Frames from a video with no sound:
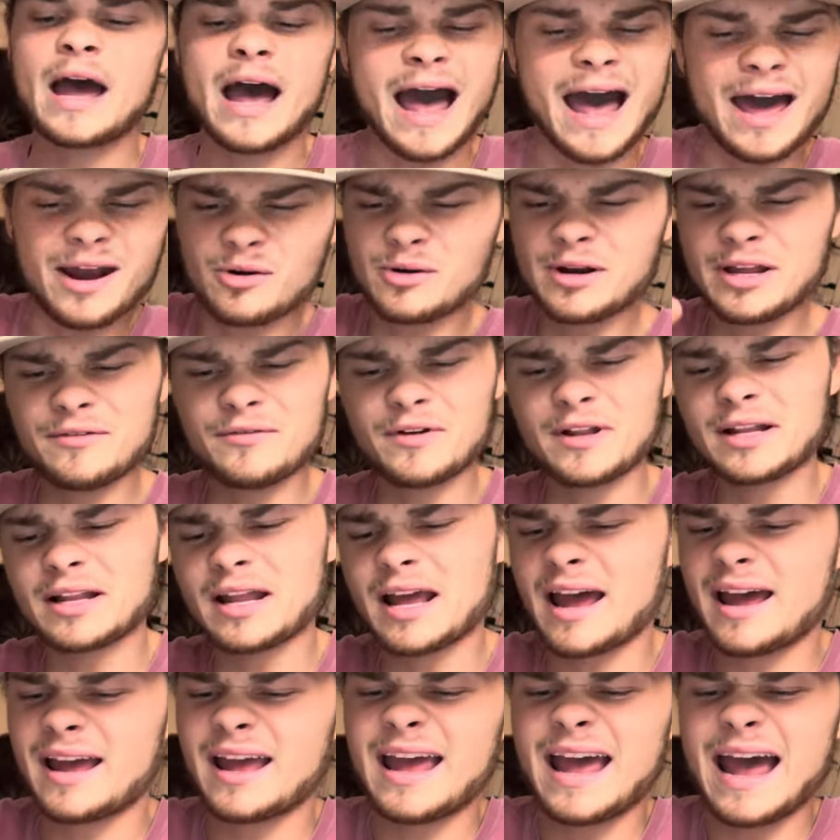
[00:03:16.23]
I don't even,
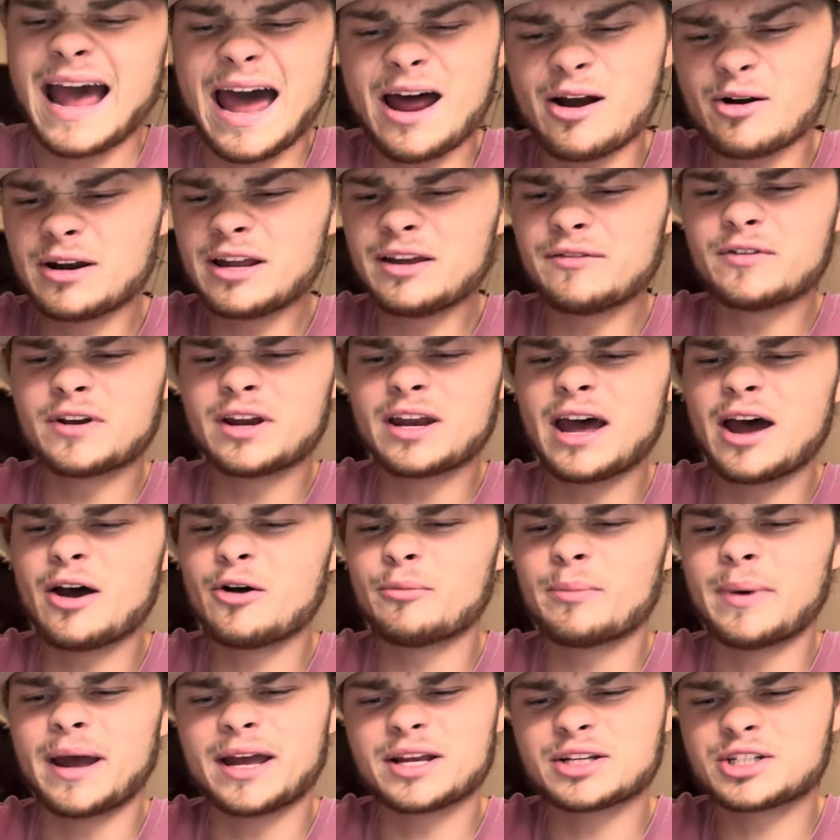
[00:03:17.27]
I don't even know,
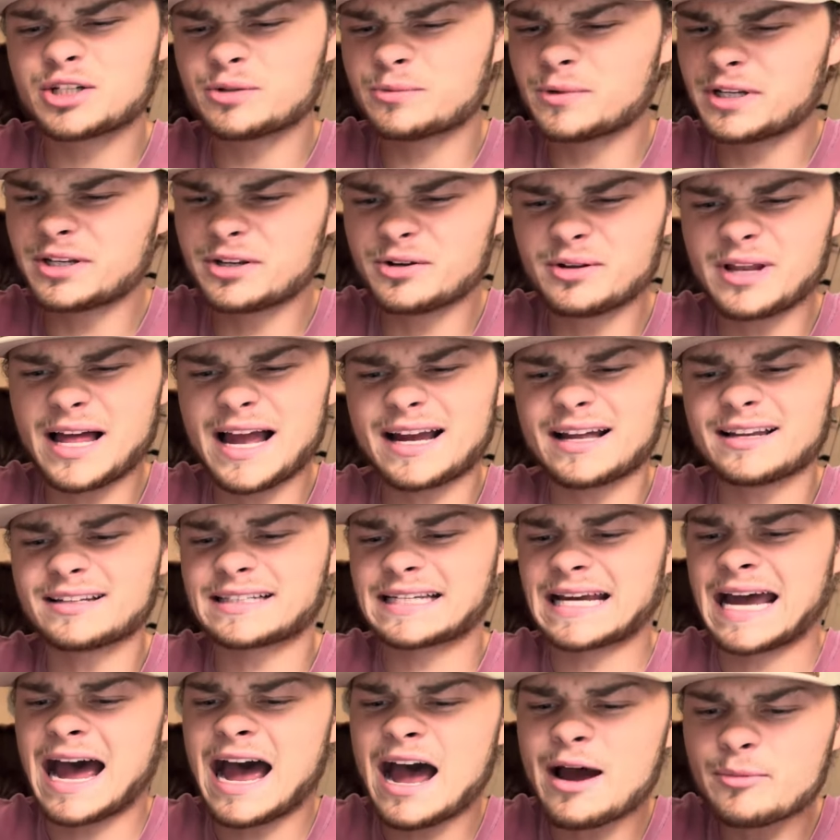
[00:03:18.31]
man. Should we do like a
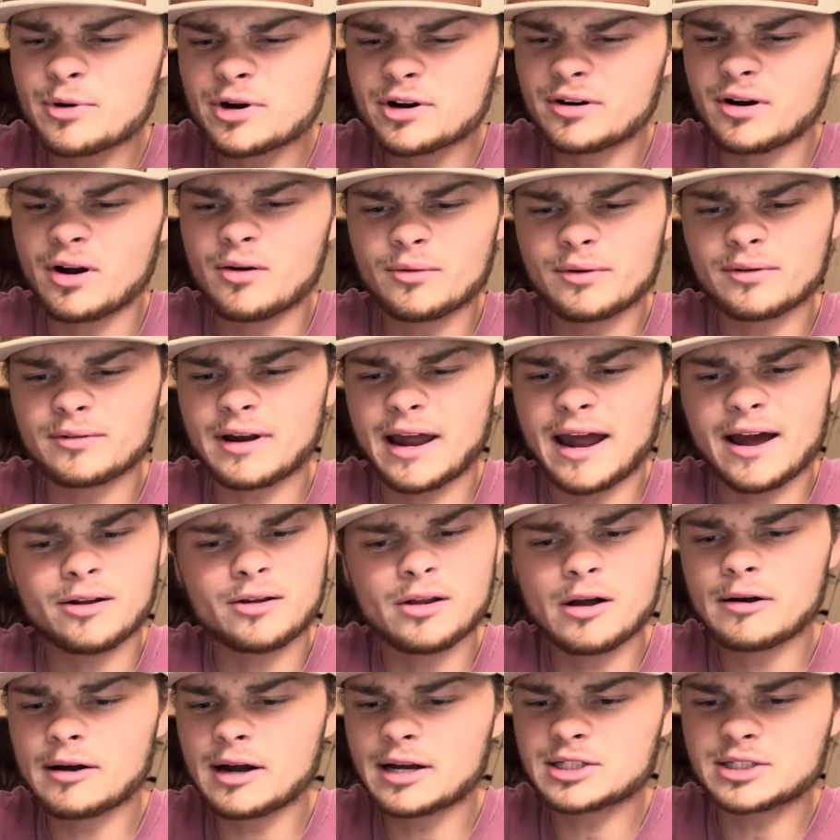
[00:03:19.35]
timer on how
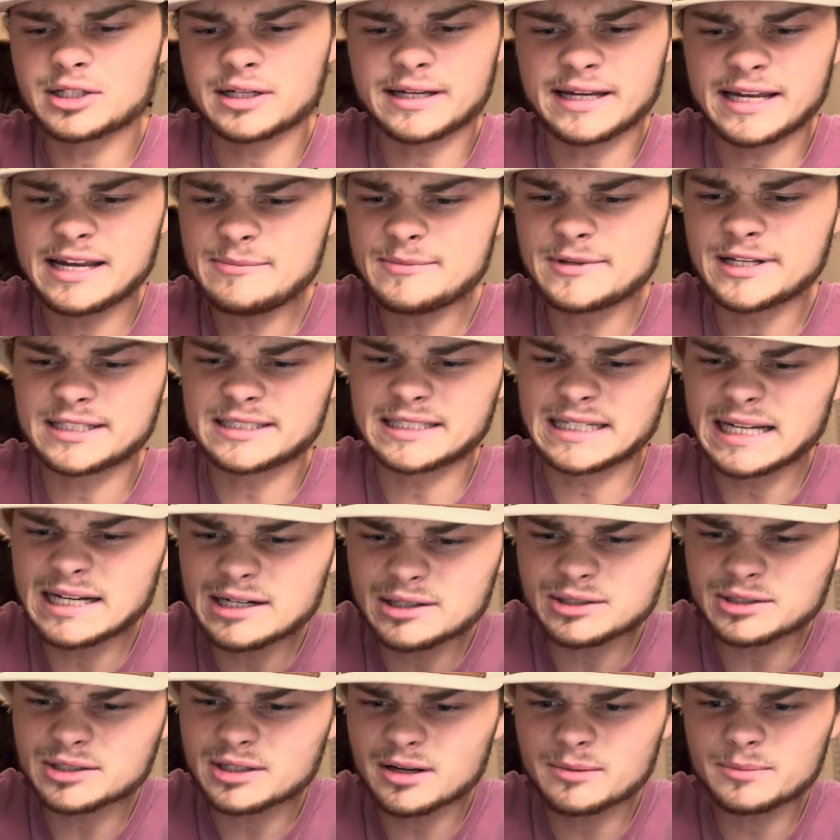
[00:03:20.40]
long I should keep this in
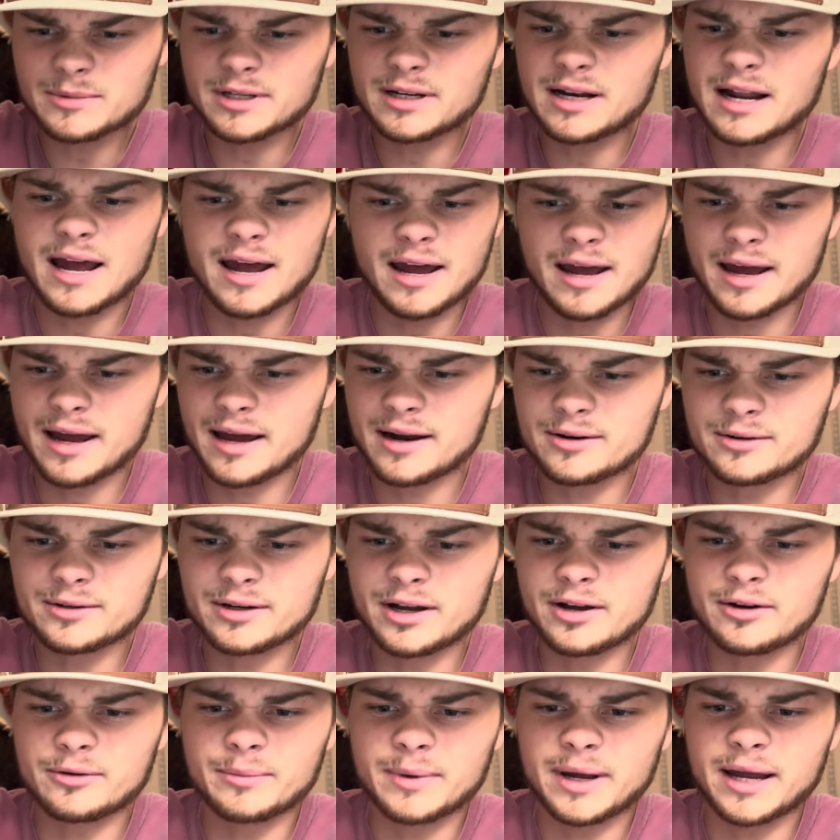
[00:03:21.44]
or something? I, I don't
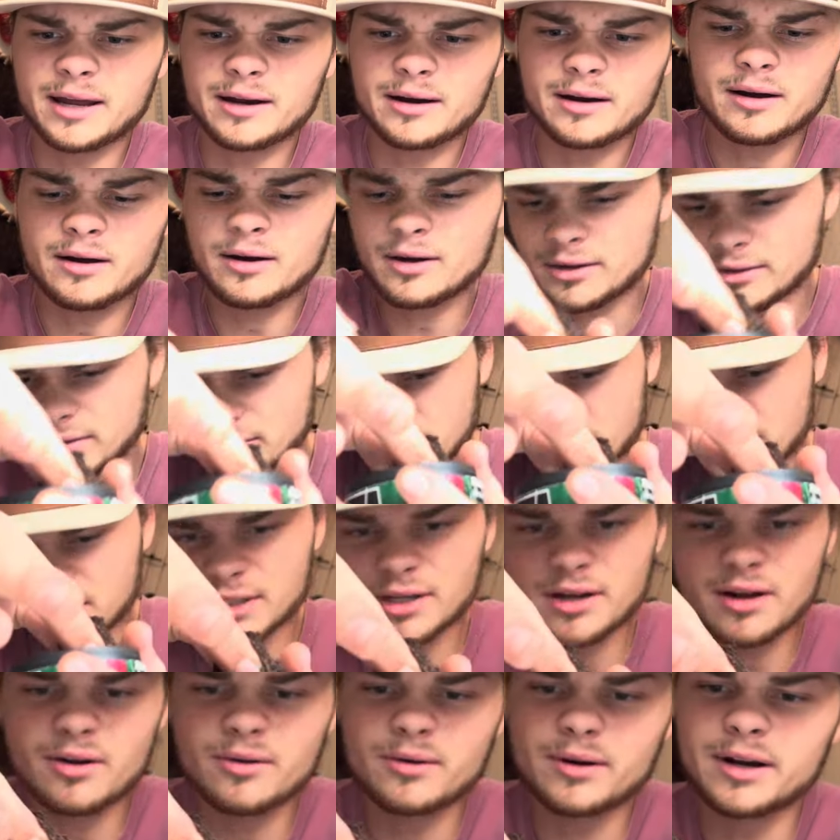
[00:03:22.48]
know, man. Oh, it's
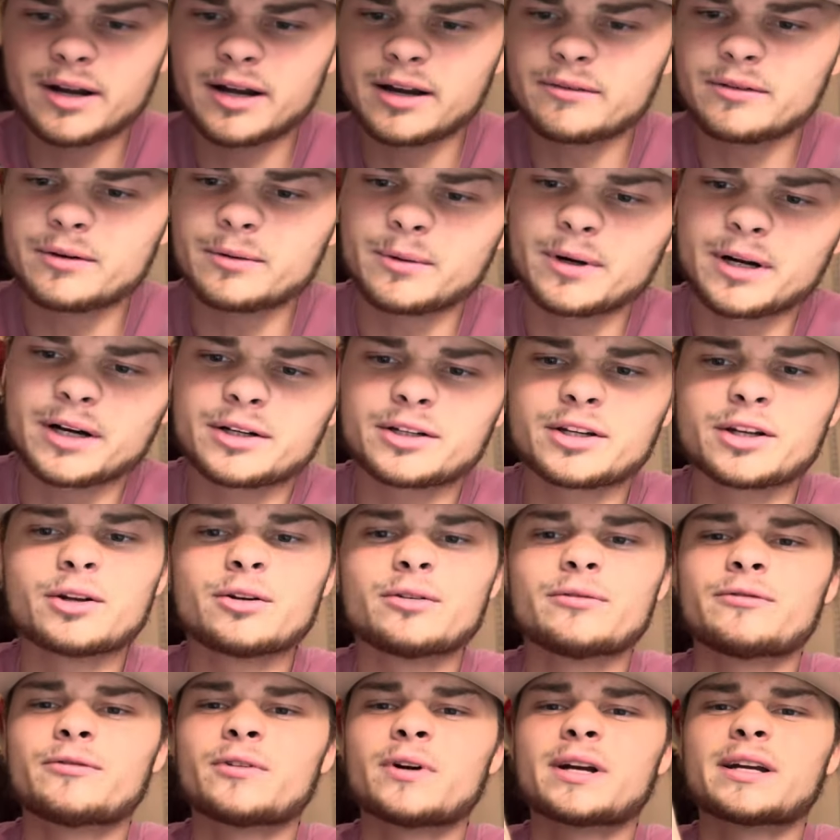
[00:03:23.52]
going everywhere,
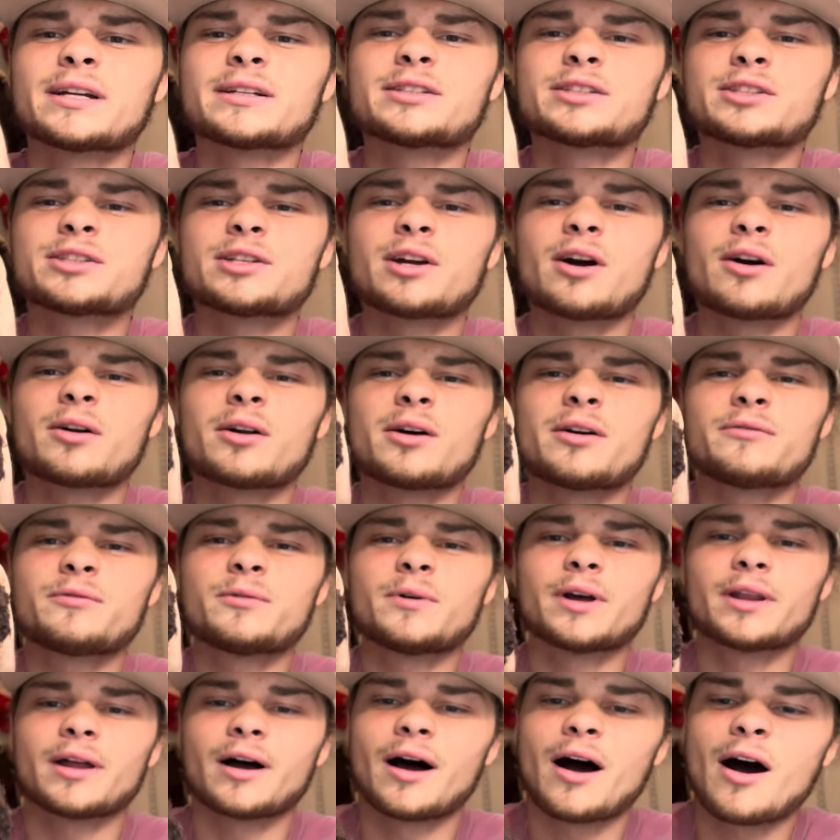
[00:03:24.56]
dude. Freaking start off
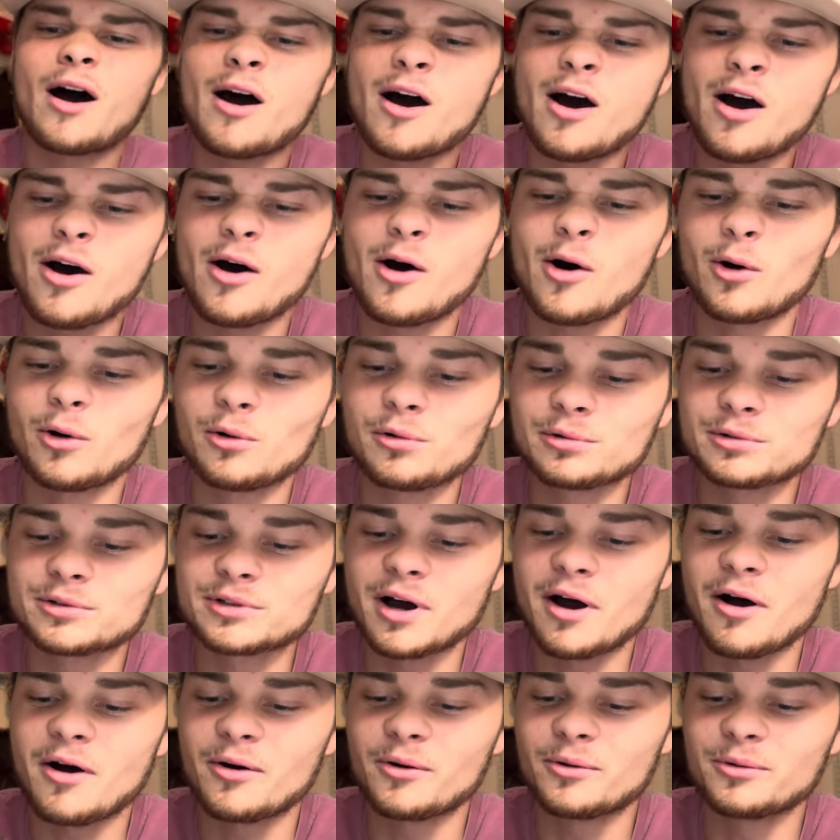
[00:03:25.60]
with a hog
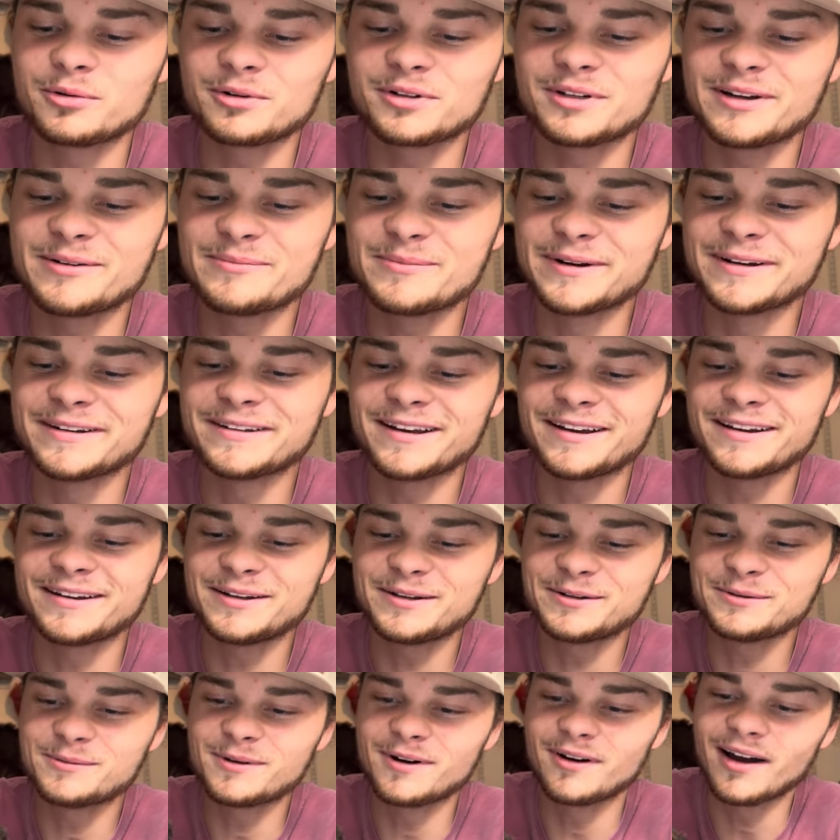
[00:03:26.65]
dog. Let me tell
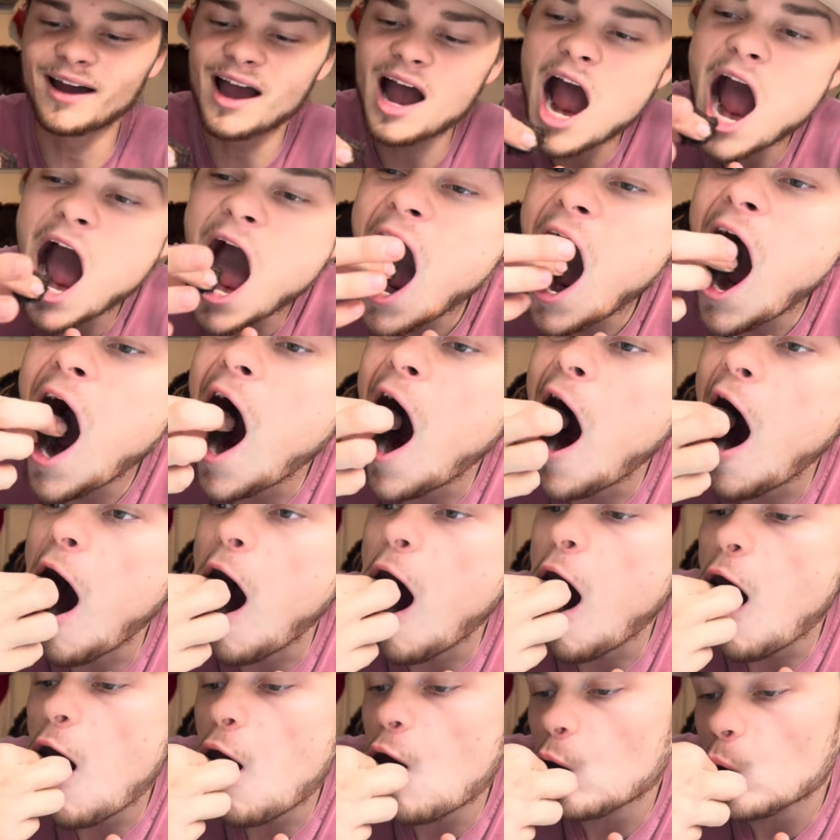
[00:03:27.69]
you what. Mmm.
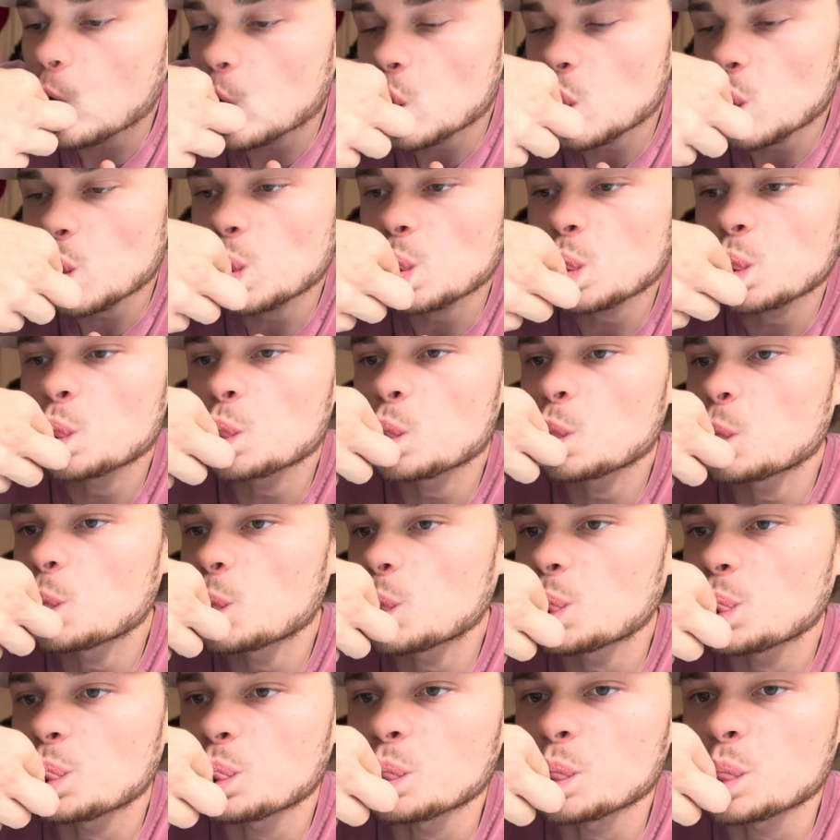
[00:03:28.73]

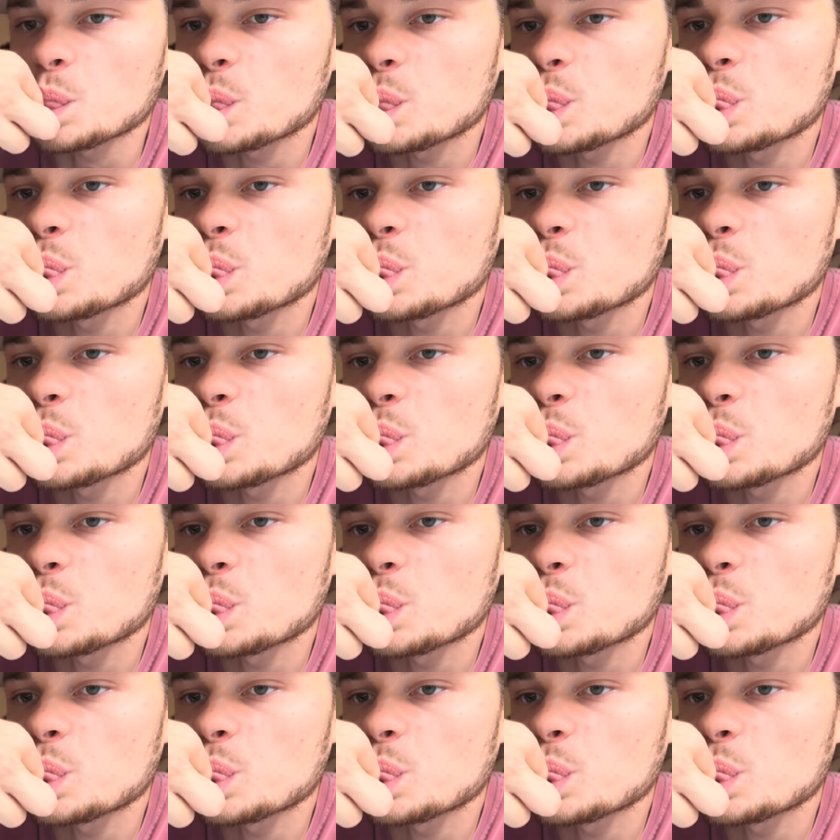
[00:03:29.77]
Mmm.